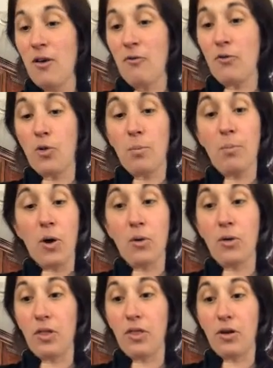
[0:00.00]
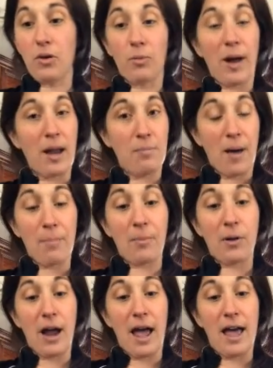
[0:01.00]
for both the red
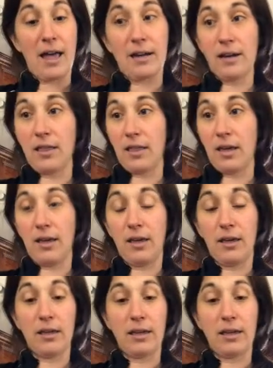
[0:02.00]
pepper and the